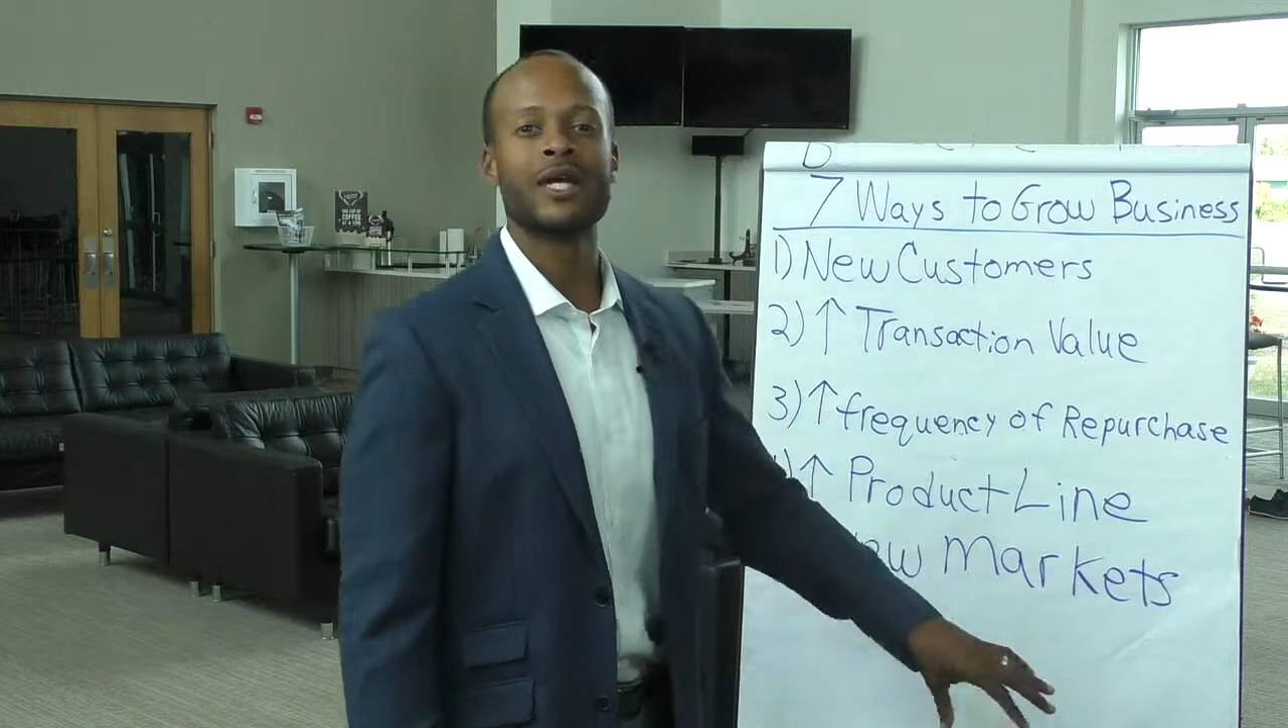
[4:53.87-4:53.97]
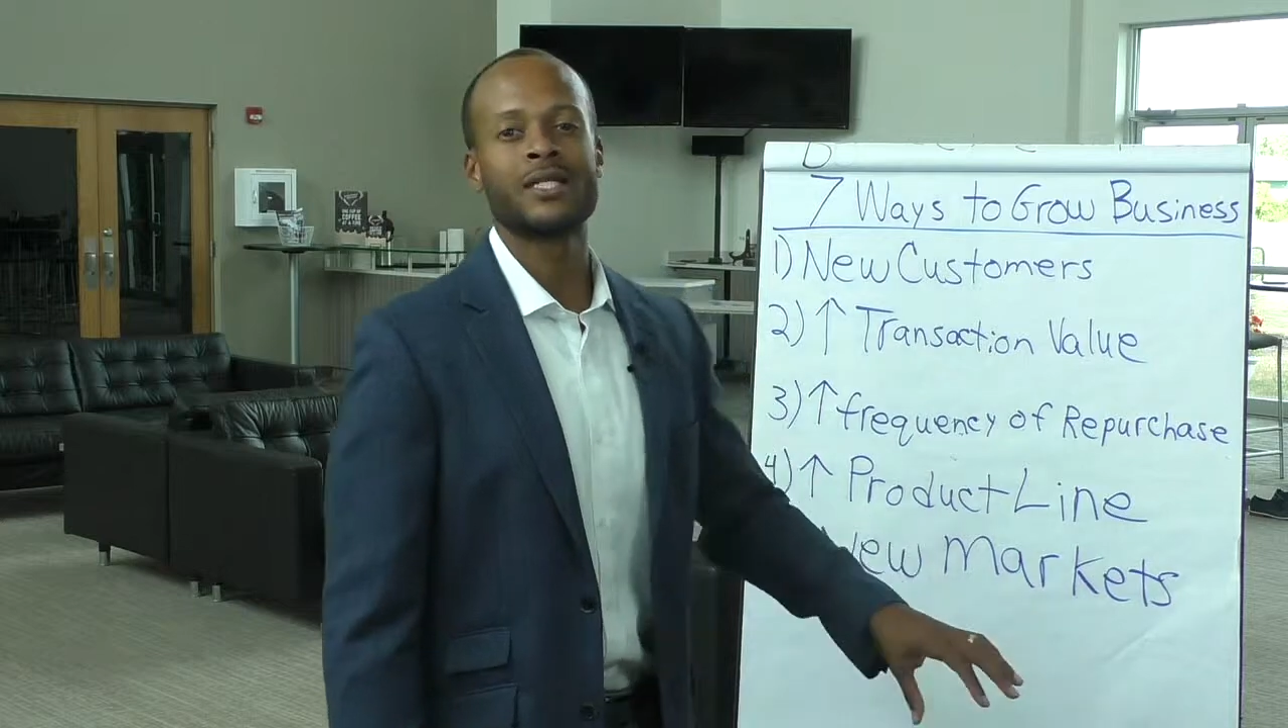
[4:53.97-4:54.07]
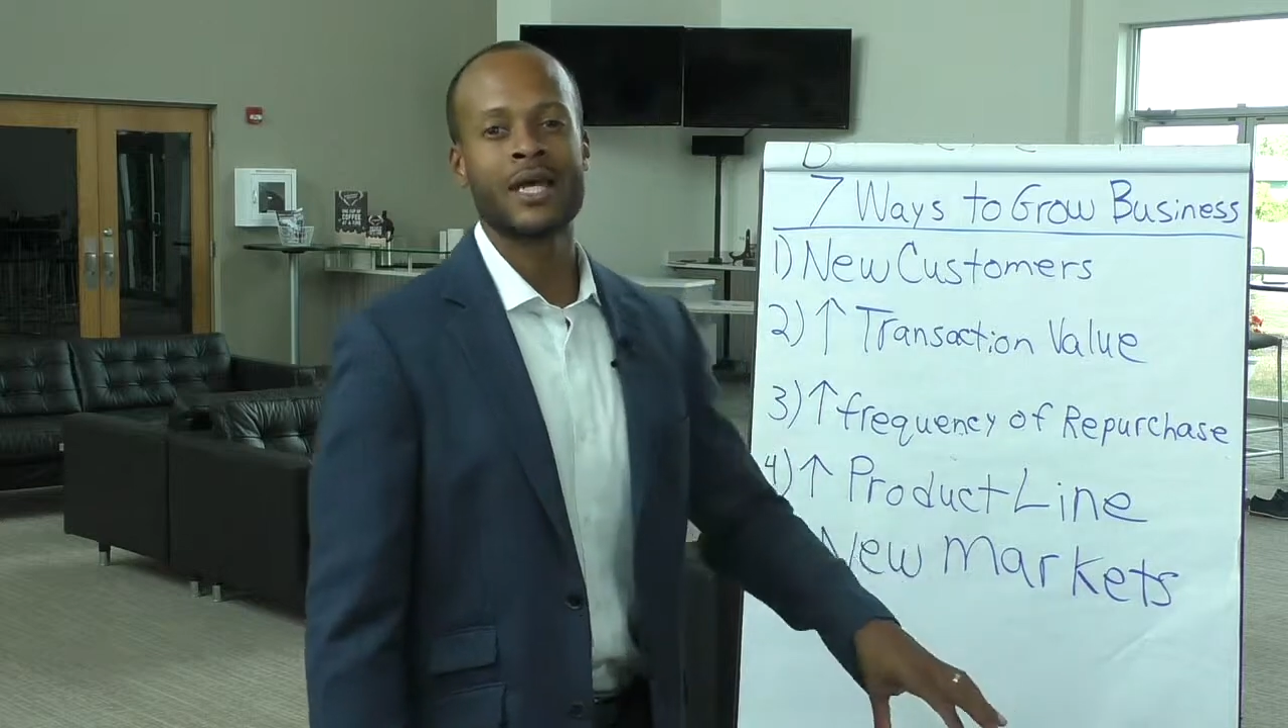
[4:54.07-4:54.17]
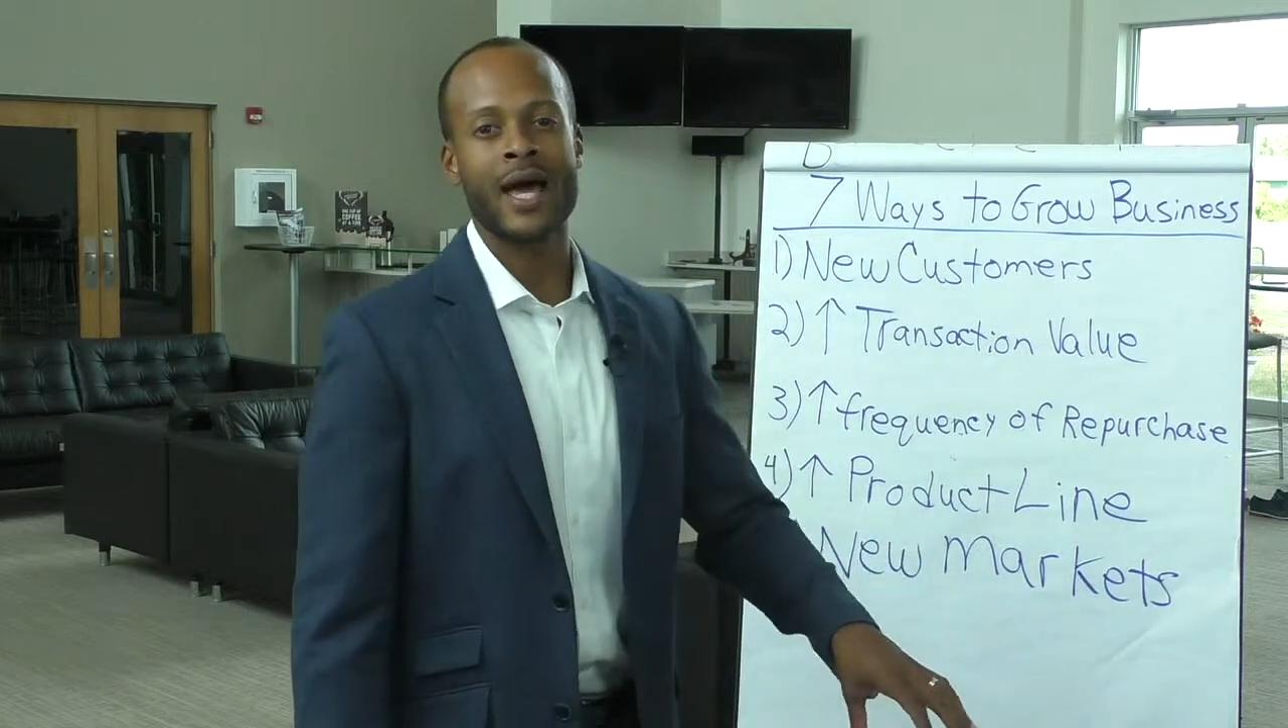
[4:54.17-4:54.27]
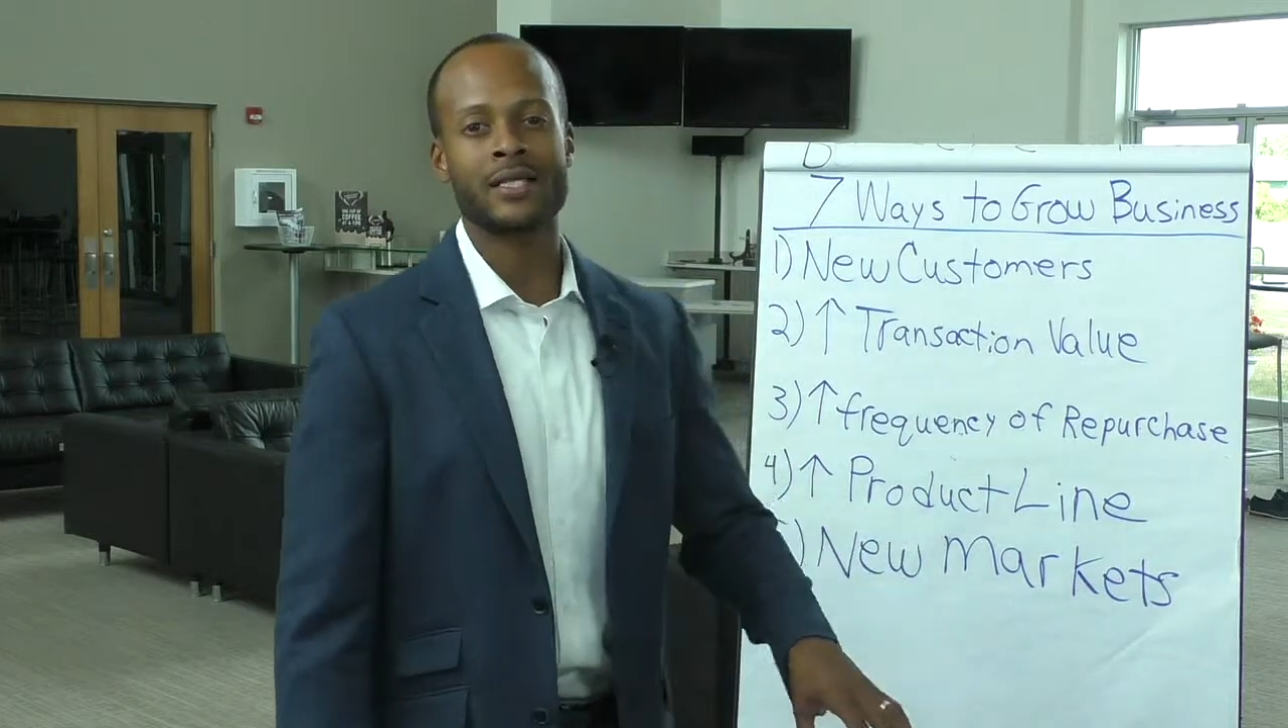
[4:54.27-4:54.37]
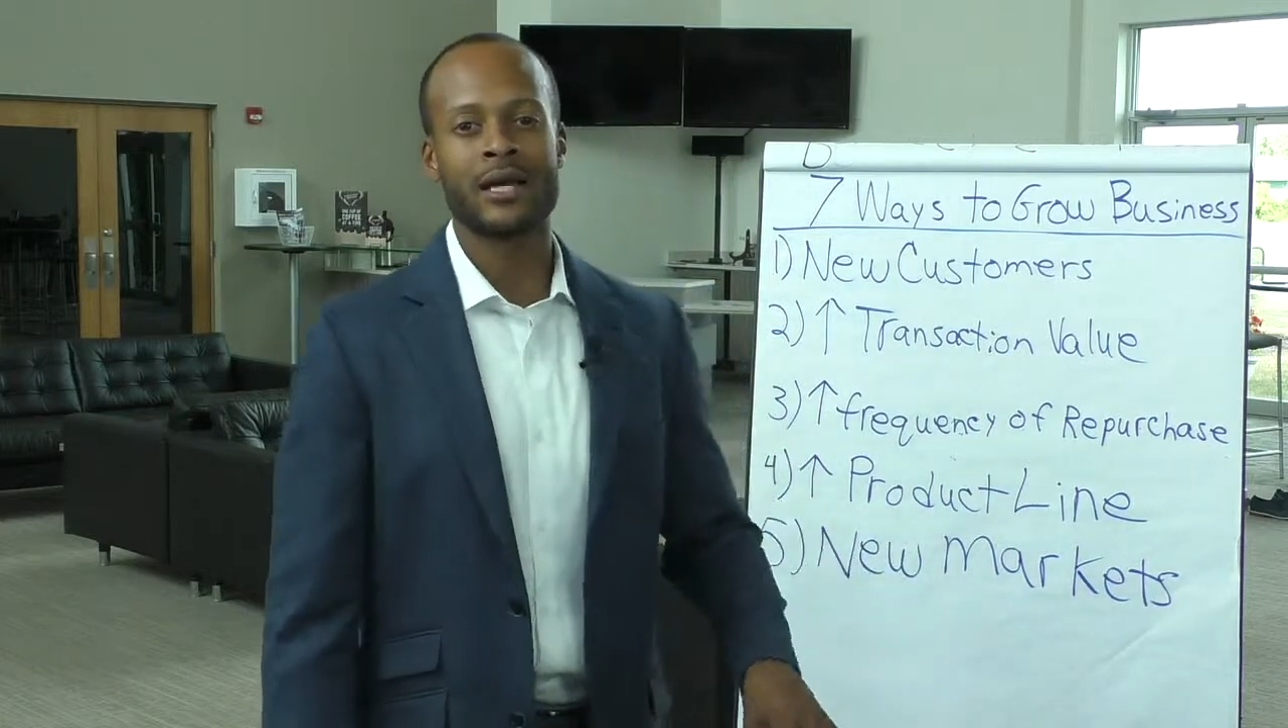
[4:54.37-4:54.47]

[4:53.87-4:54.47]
exact